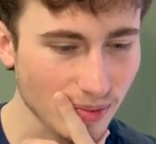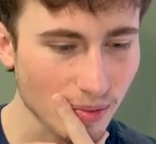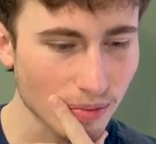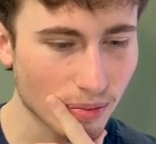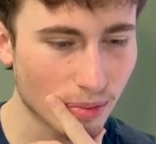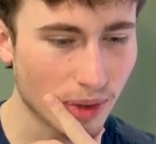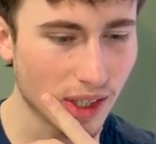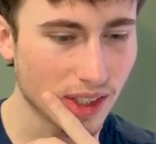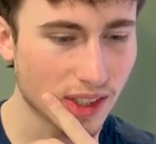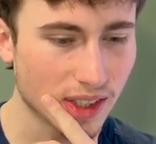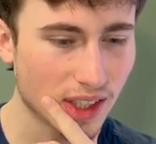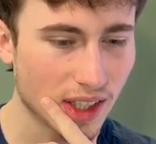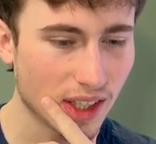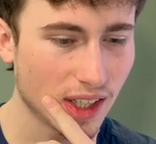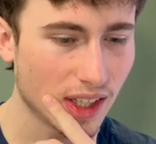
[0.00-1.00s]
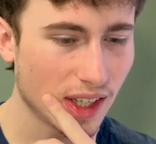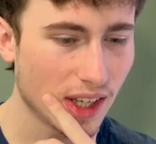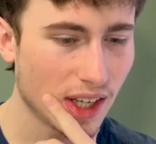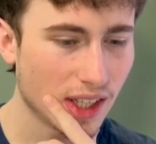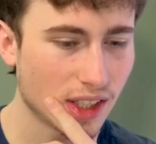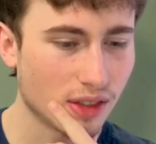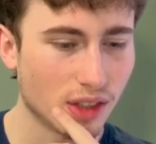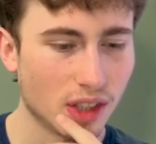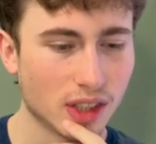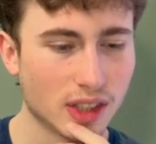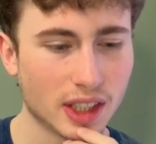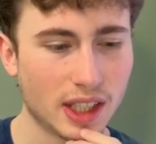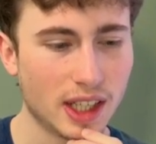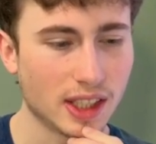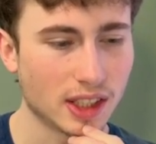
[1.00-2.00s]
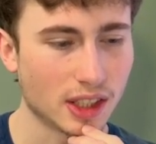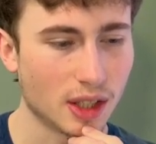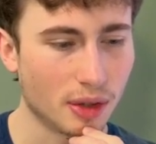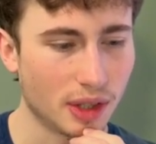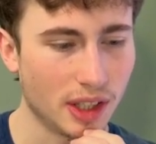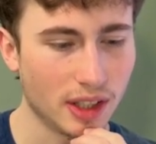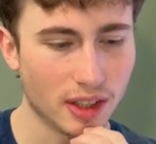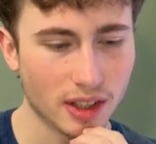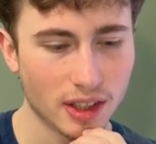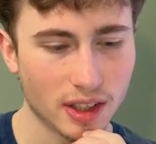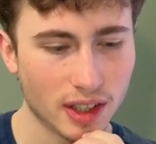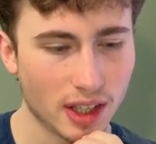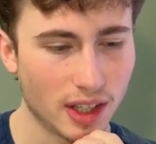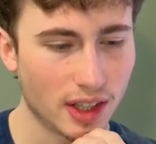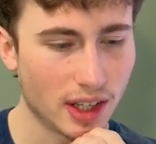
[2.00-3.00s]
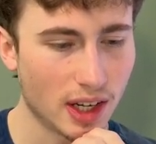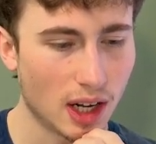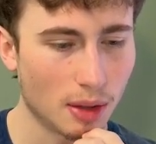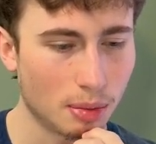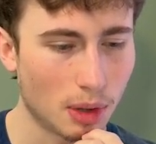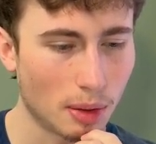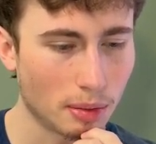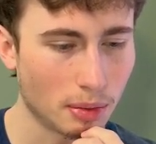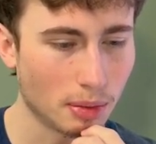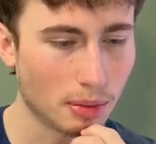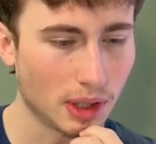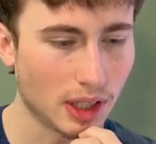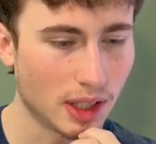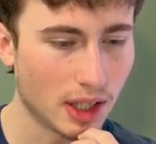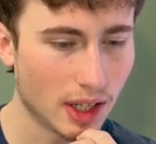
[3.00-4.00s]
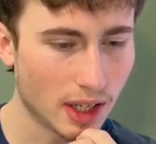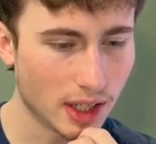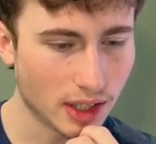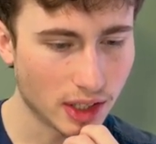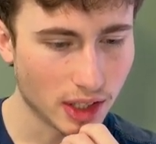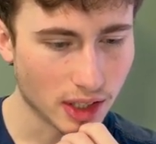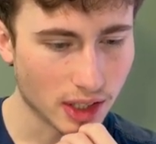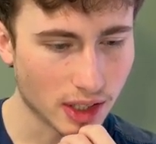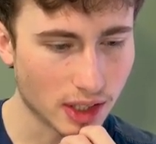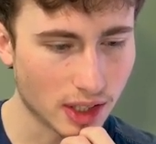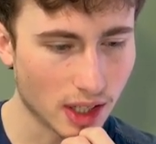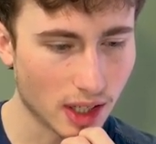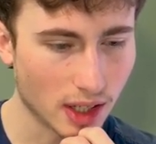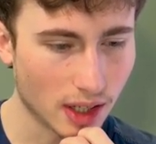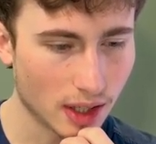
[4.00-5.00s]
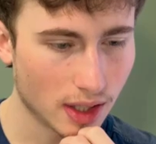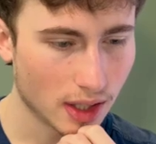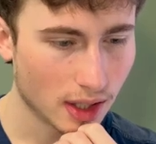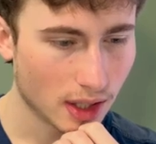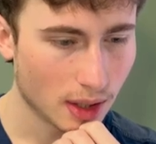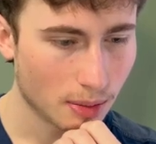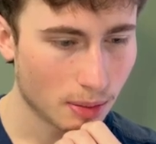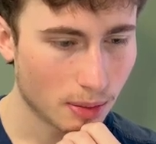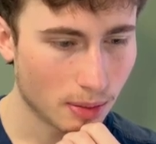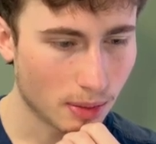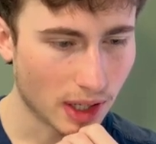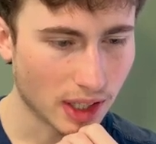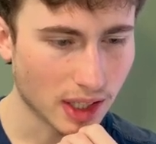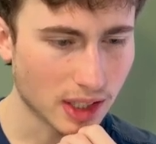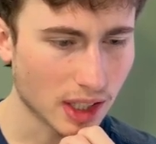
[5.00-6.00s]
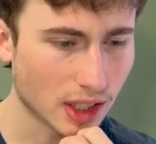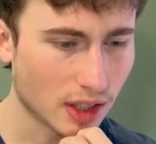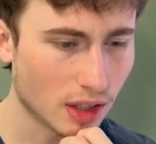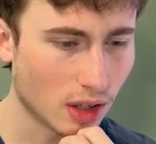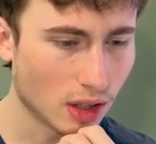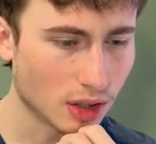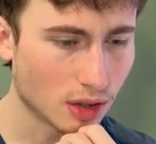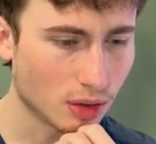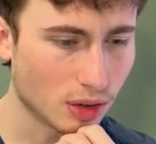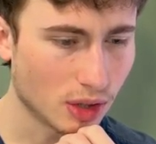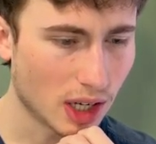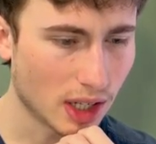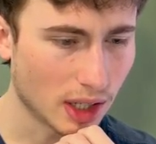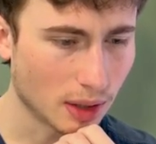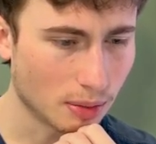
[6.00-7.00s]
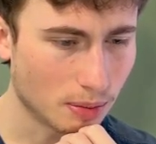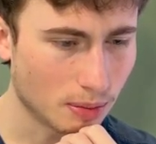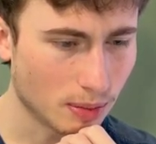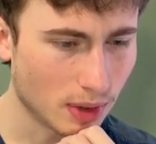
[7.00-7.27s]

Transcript: But so it looks like he has to go here, and then I'll probably just I guess I could also try like